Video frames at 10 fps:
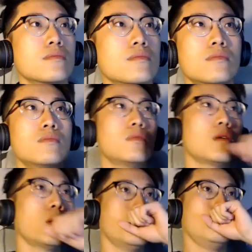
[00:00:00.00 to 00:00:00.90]
what
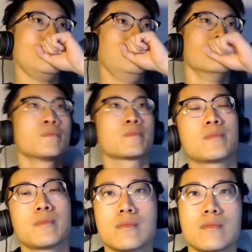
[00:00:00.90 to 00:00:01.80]
we did, we
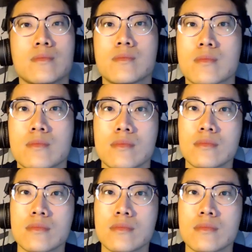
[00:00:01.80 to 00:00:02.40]
made this change to